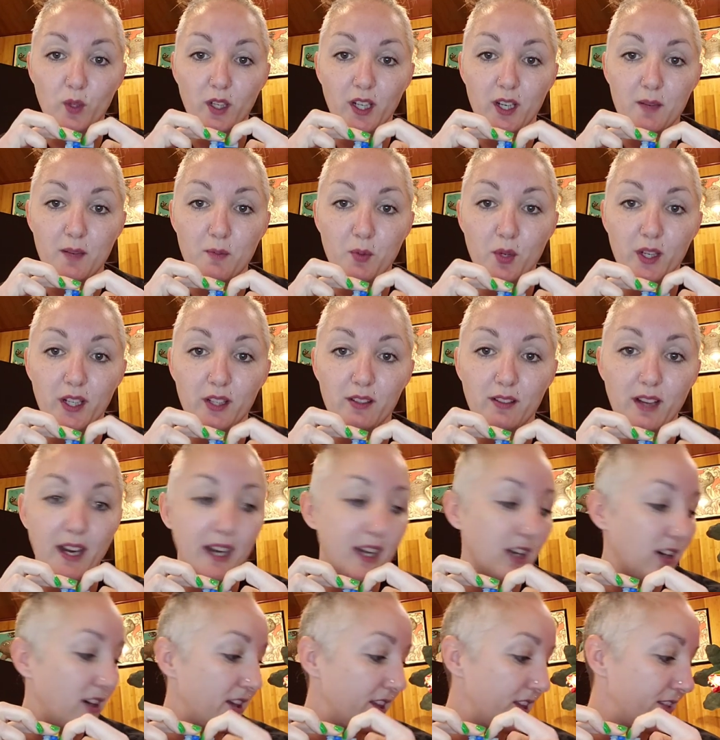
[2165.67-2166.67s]
We're going to put it
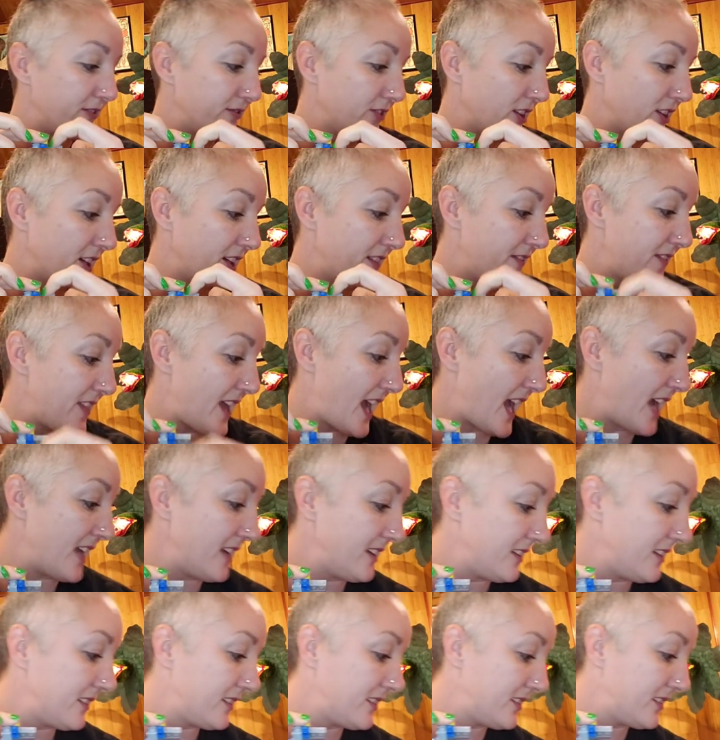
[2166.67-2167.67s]
right on the front of
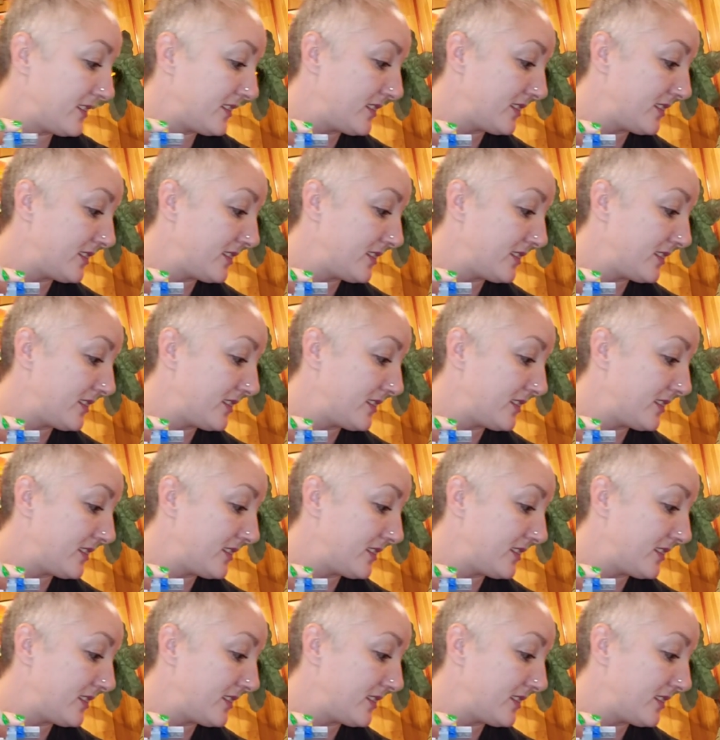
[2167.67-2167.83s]
that.